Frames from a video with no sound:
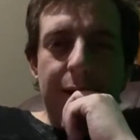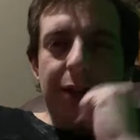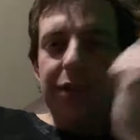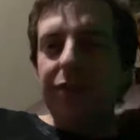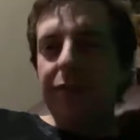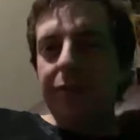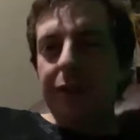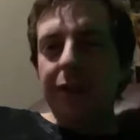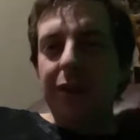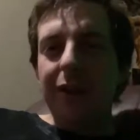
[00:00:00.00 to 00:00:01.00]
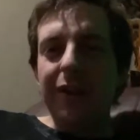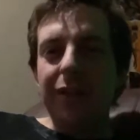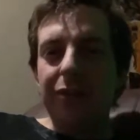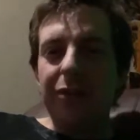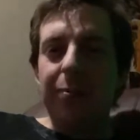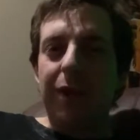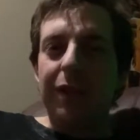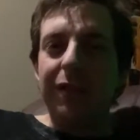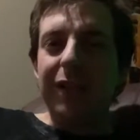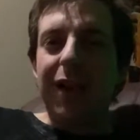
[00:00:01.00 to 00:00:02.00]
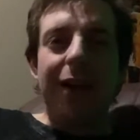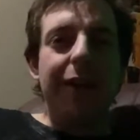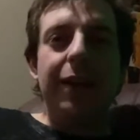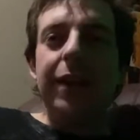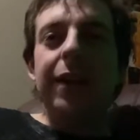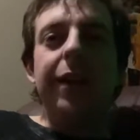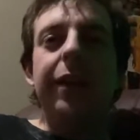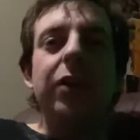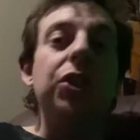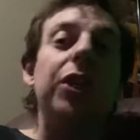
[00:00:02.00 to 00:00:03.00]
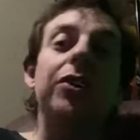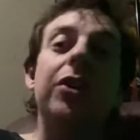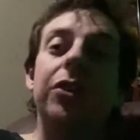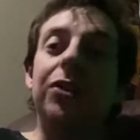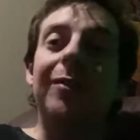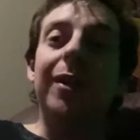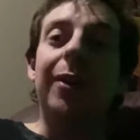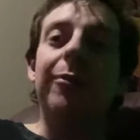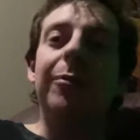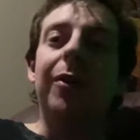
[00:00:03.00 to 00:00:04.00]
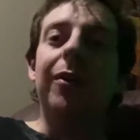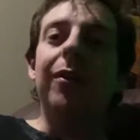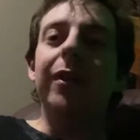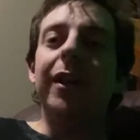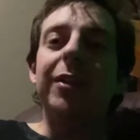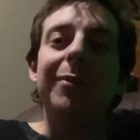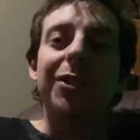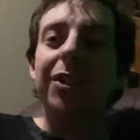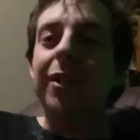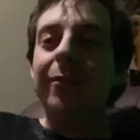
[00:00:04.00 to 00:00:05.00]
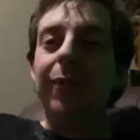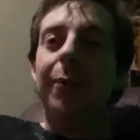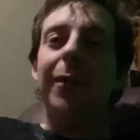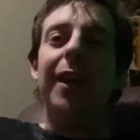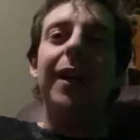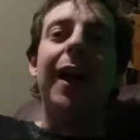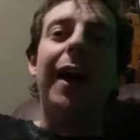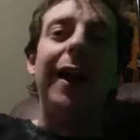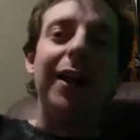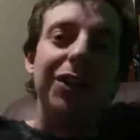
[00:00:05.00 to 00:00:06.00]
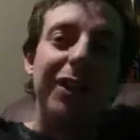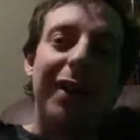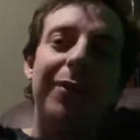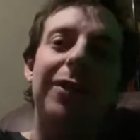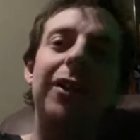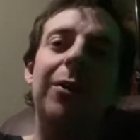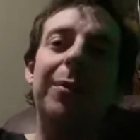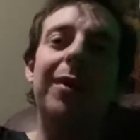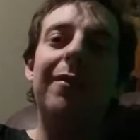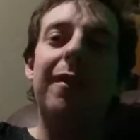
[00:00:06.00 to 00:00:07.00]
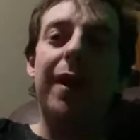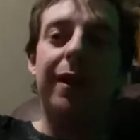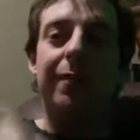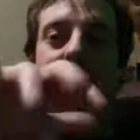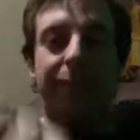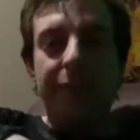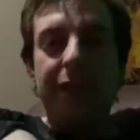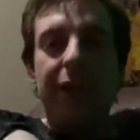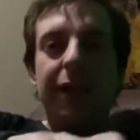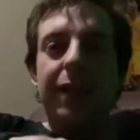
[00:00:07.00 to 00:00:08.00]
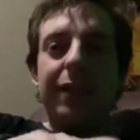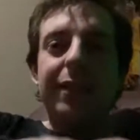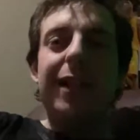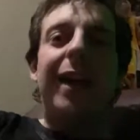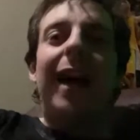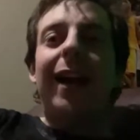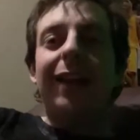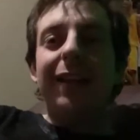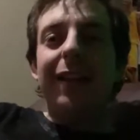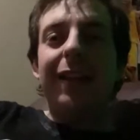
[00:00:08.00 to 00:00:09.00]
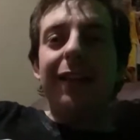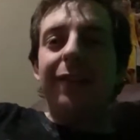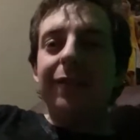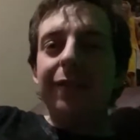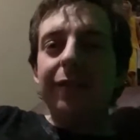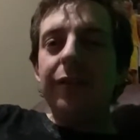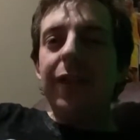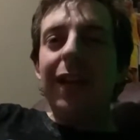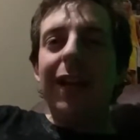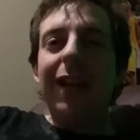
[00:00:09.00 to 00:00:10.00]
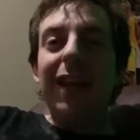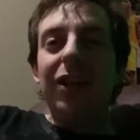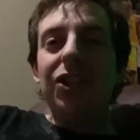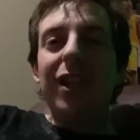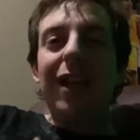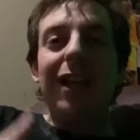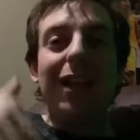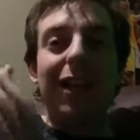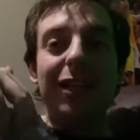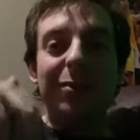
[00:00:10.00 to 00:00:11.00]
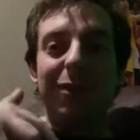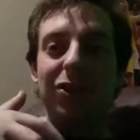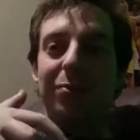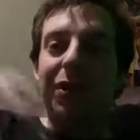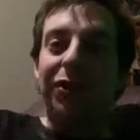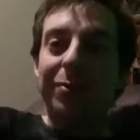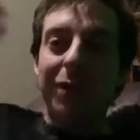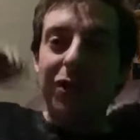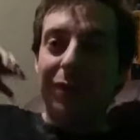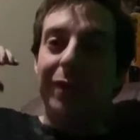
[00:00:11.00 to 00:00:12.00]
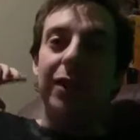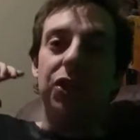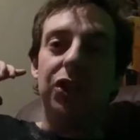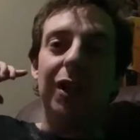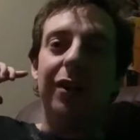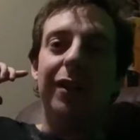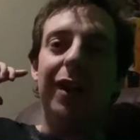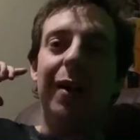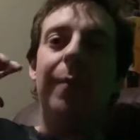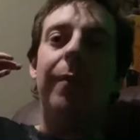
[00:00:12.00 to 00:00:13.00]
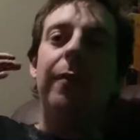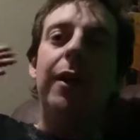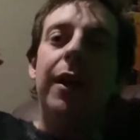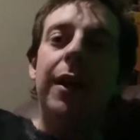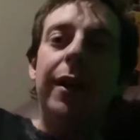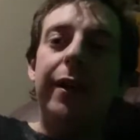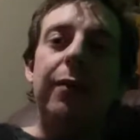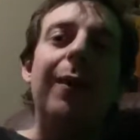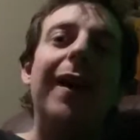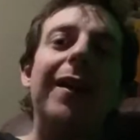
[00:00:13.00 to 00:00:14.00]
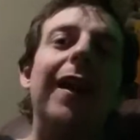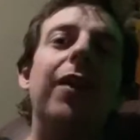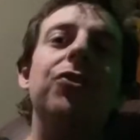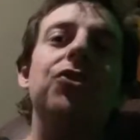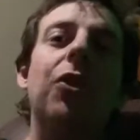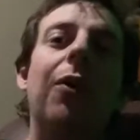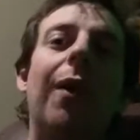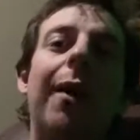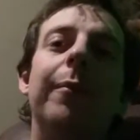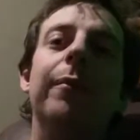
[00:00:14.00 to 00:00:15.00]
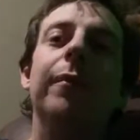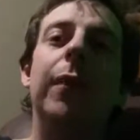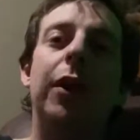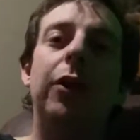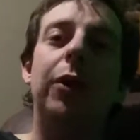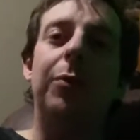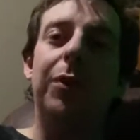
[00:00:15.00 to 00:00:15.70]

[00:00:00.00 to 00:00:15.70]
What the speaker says: Until I see the response, yeah. Their chairs are extremely comfortable. Okay, especially for me, I actually have a little bit of a sciatic thing, and I actually had to get a special pillow, especially for this chair that I'm in right now, so I'm a little more